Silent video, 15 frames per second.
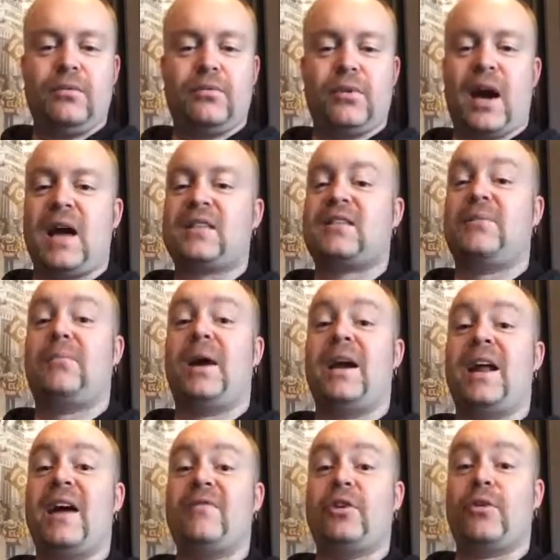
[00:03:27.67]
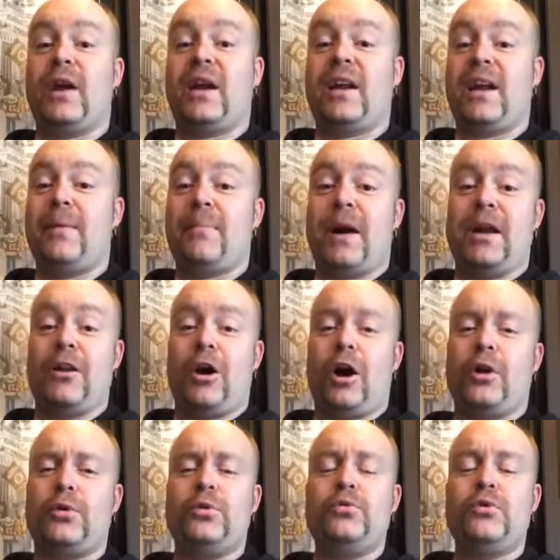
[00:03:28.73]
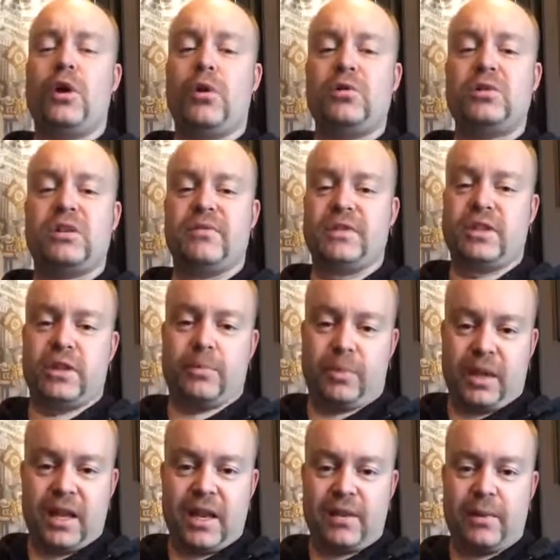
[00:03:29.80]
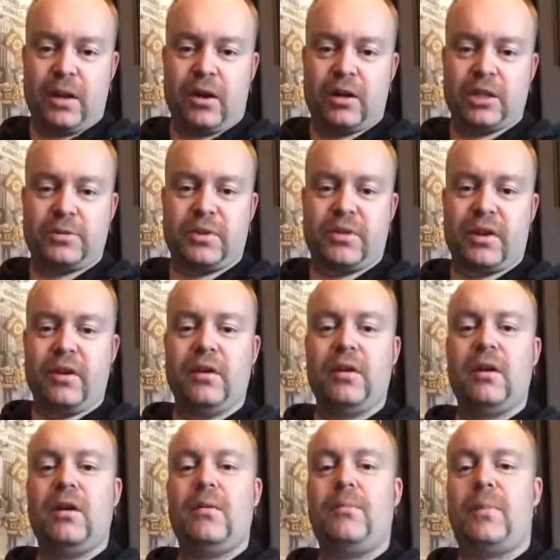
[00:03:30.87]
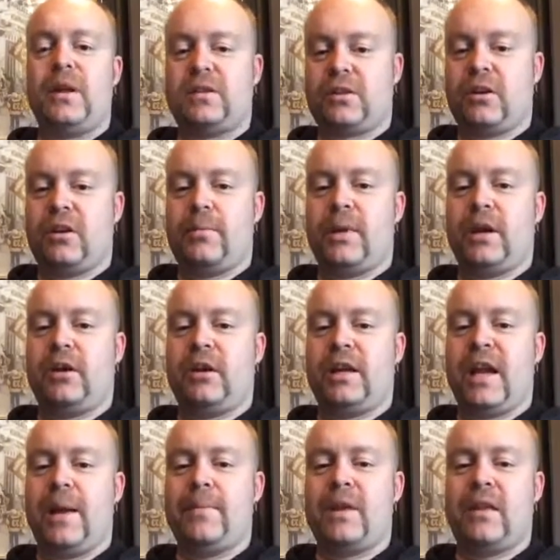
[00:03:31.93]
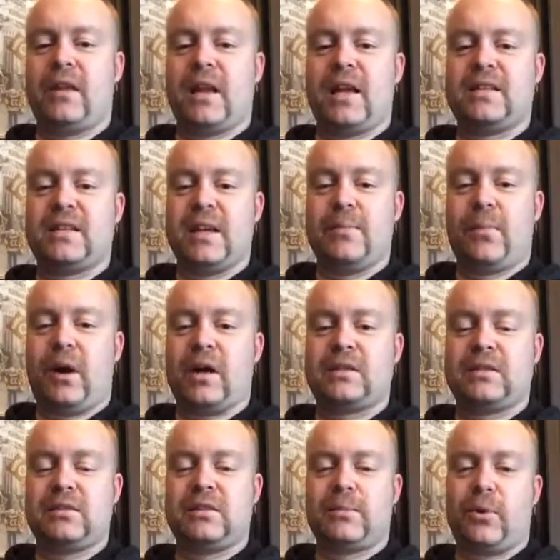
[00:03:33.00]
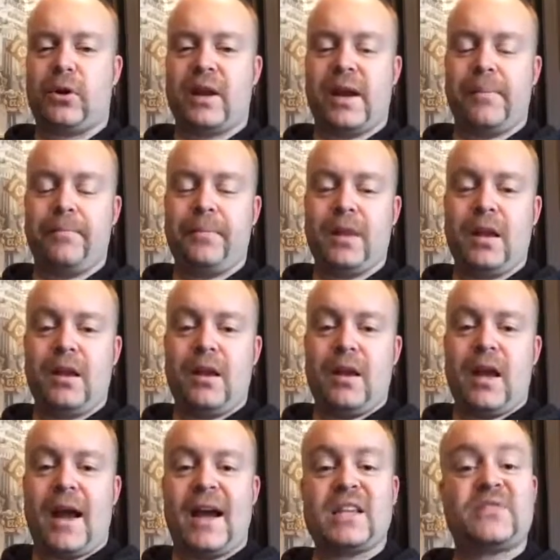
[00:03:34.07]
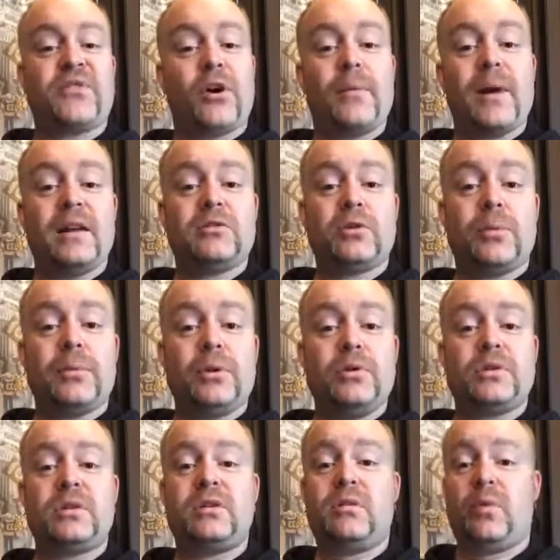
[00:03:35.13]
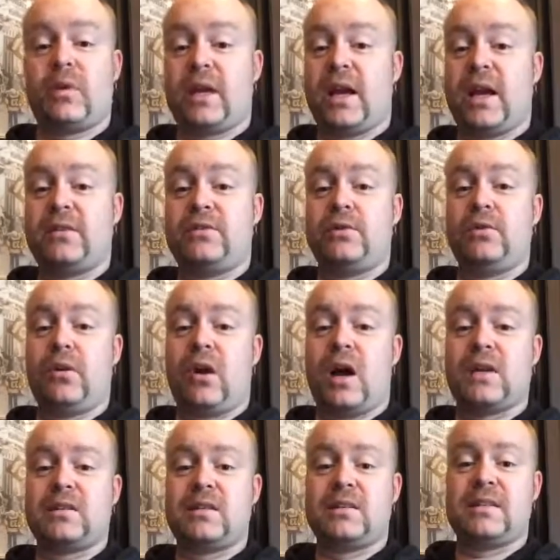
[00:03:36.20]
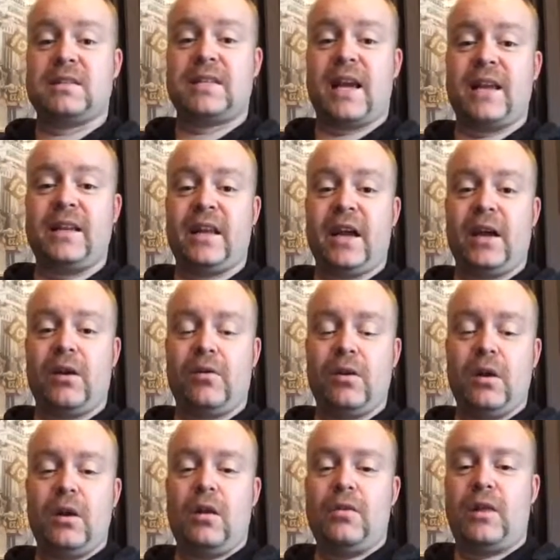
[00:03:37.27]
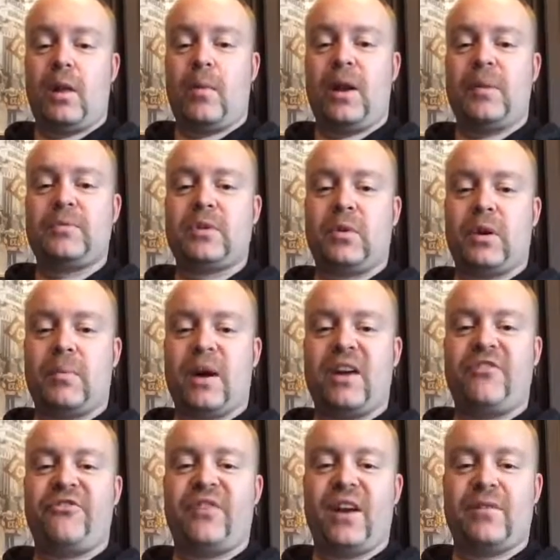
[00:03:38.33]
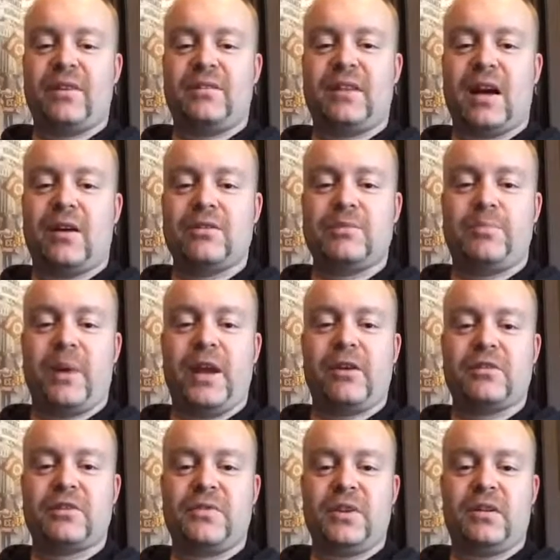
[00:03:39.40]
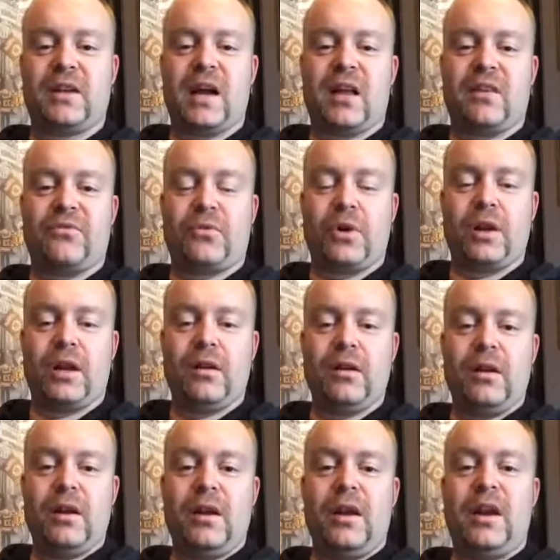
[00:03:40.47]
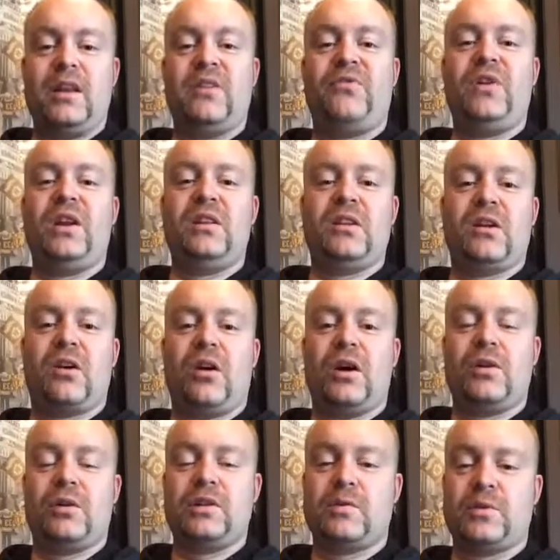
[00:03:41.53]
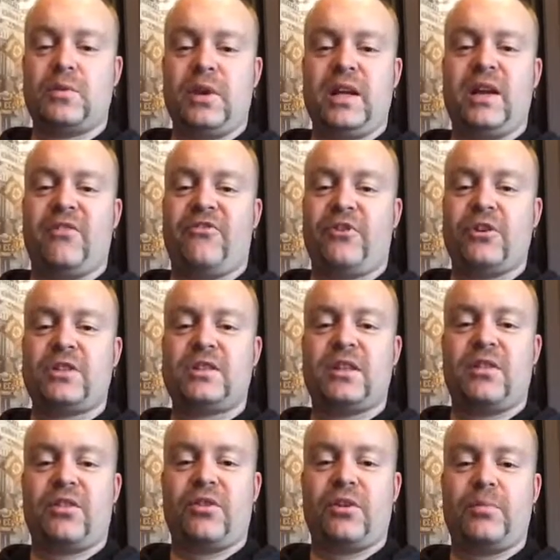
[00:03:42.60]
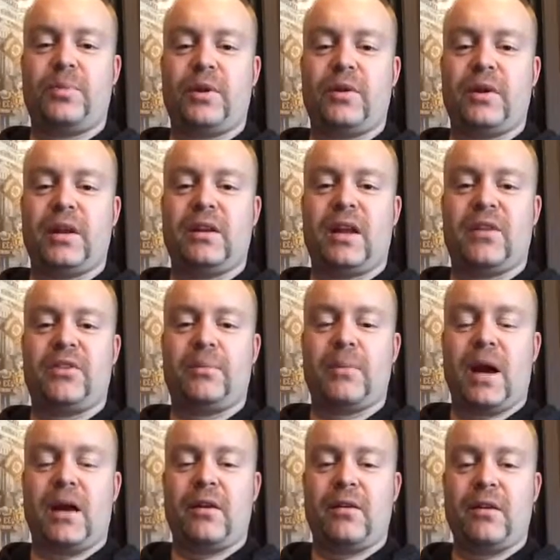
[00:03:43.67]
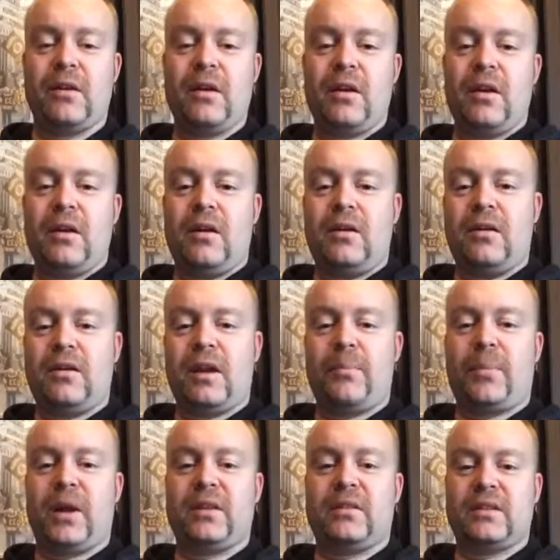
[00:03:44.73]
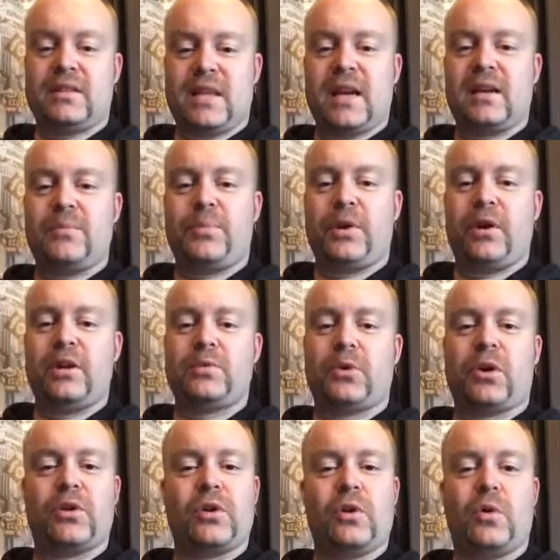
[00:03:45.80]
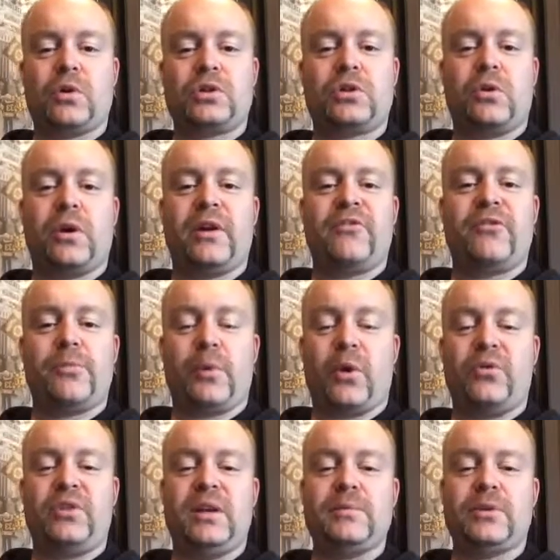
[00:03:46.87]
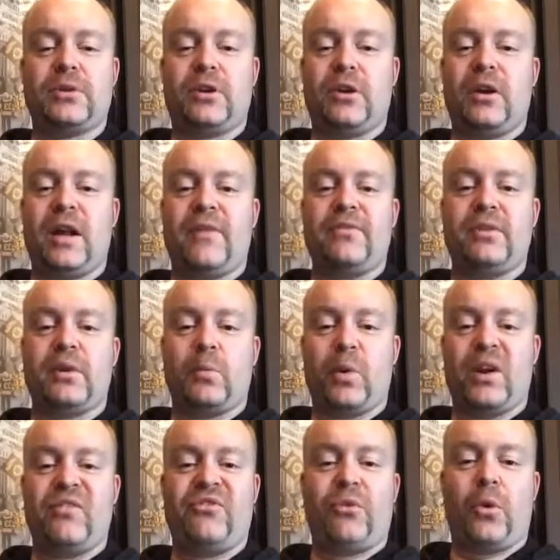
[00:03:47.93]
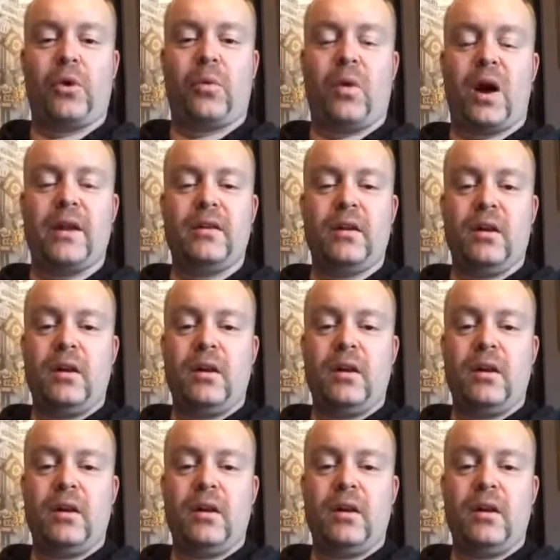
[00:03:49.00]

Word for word: Rask might have a great game, might not. Who knows if he's going to play, to be honest with you. But it's going to be a good game nonetheless in Boston tomorrow night. As for our Manitoba Moose, well, they had two losses in San Diego. They went up to one of my favorite towns, Bakersfield, California, and defeated the Condors. It was really a first and third period, nothing mattered. But the second is where all the goal scoring for both teams occurred, having them win 4 to 1.